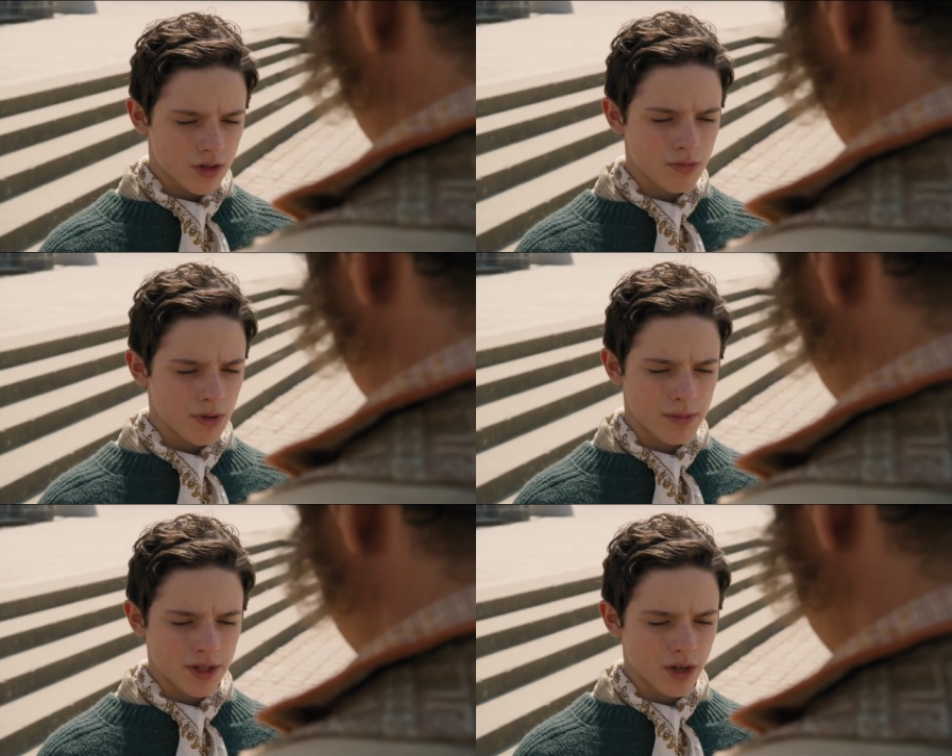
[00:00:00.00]

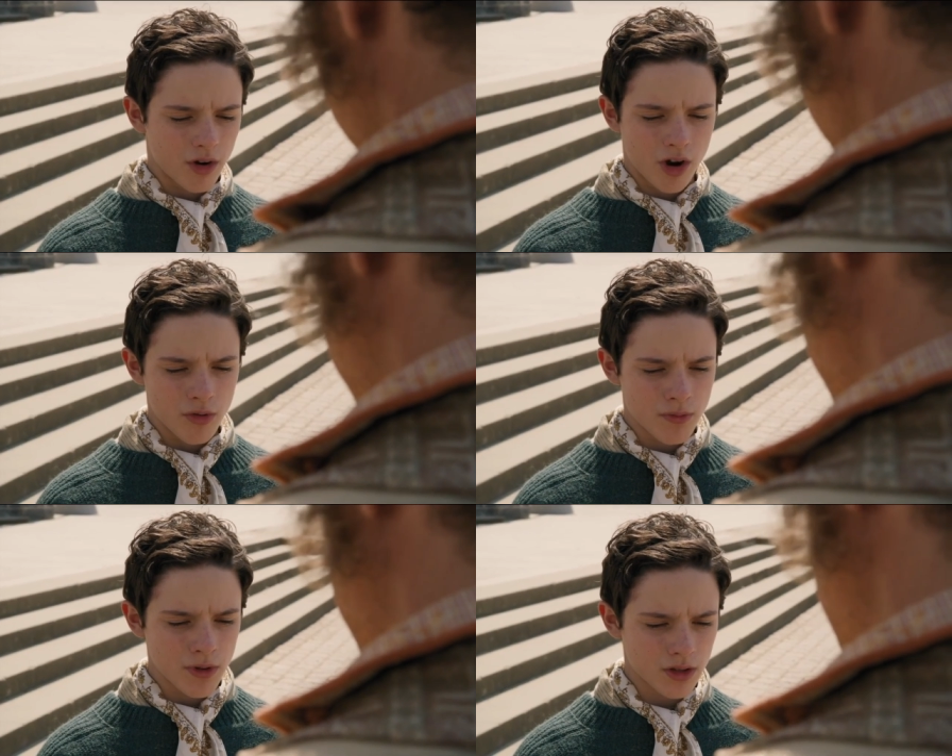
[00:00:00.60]
Don't make me go
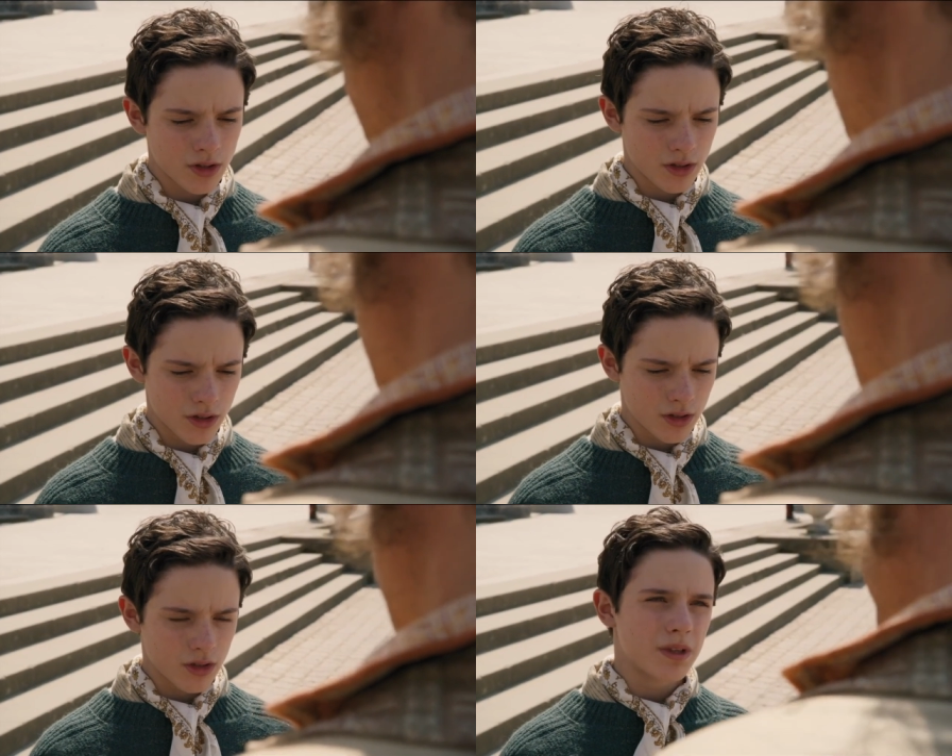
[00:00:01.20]
home.
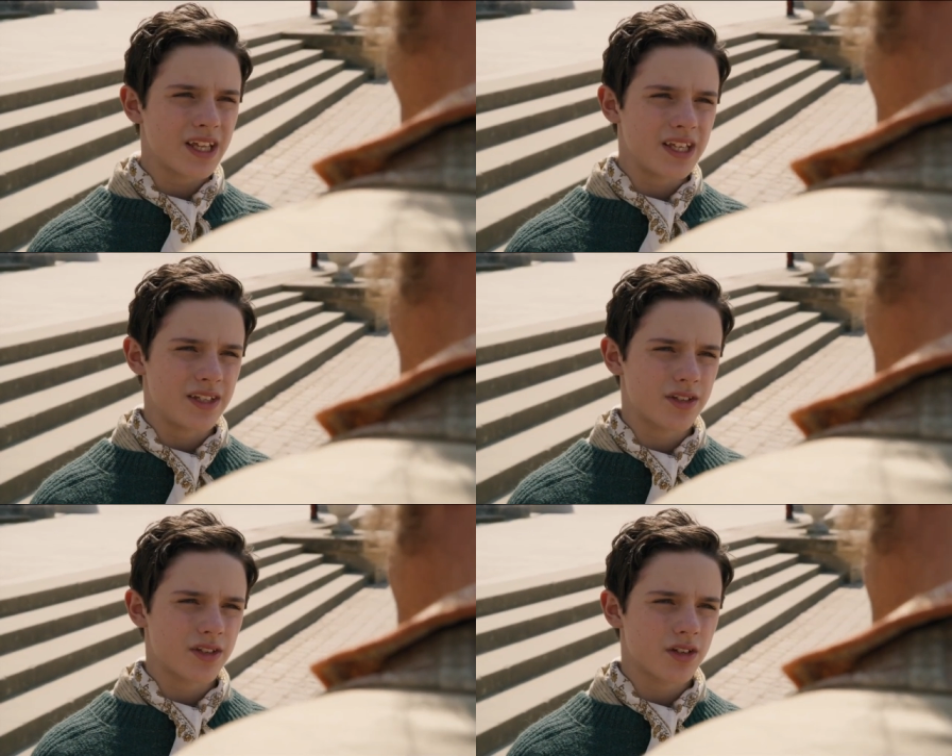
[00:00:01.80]

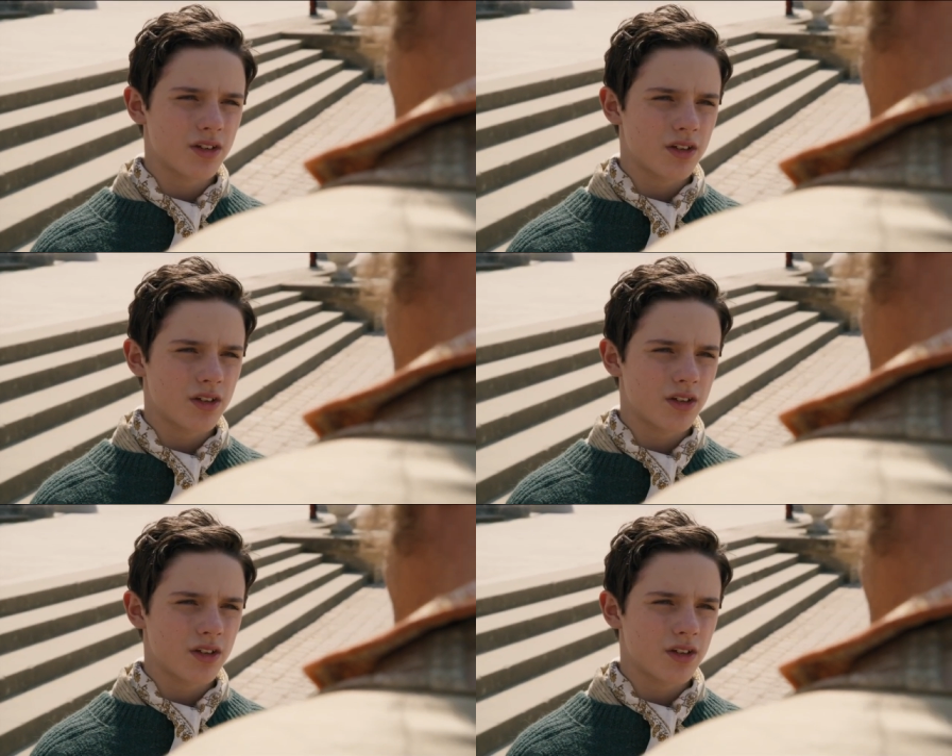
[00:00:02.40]
Please.